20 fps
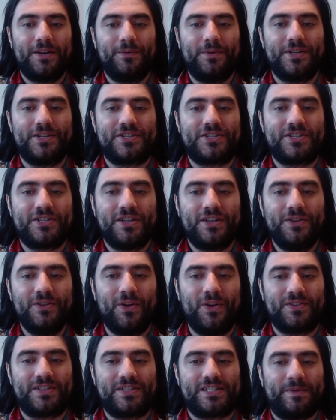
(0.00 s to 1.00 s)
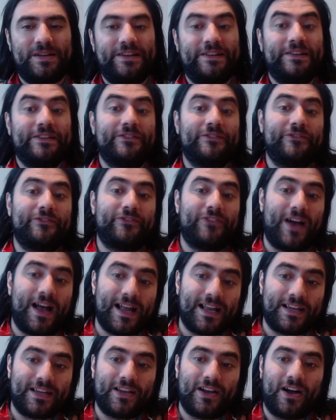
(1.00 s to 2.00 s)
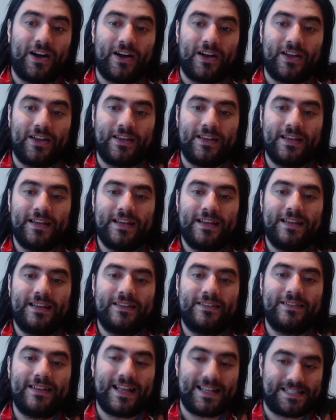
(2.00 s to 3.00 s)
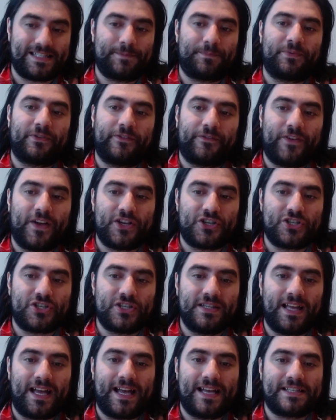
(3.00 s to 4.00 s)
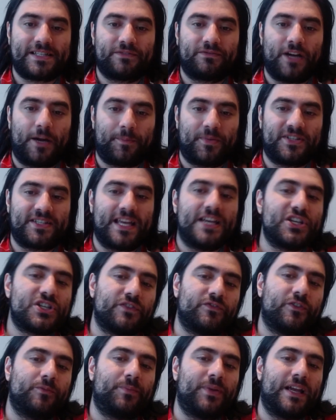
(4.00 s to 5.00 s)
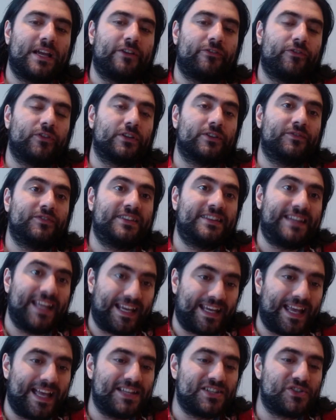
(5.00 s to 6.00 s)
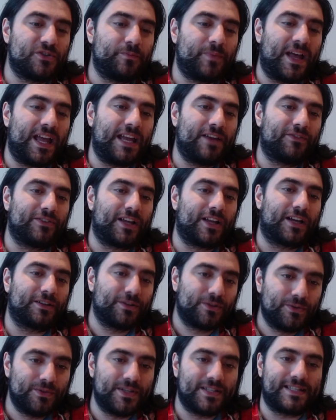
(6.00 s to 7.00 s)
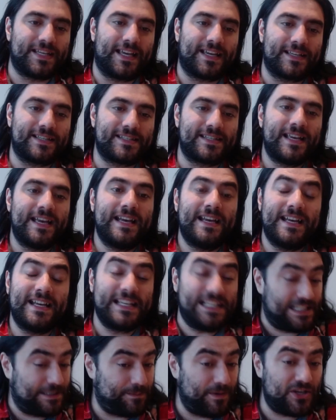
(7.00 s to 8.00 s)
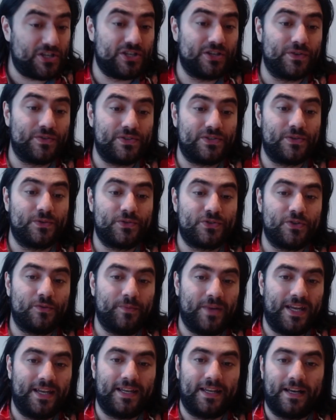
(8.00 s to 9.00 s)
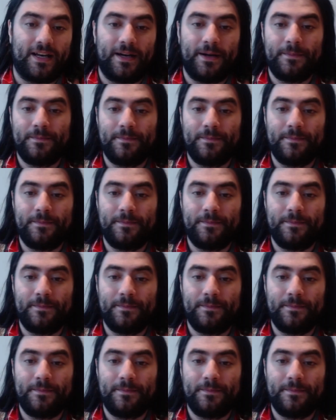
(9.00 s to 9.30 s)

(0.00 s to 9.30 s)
which, not to be that guy, that's a profession that has a reputation for being full of dickheads who behave like lunatics, especially on social media.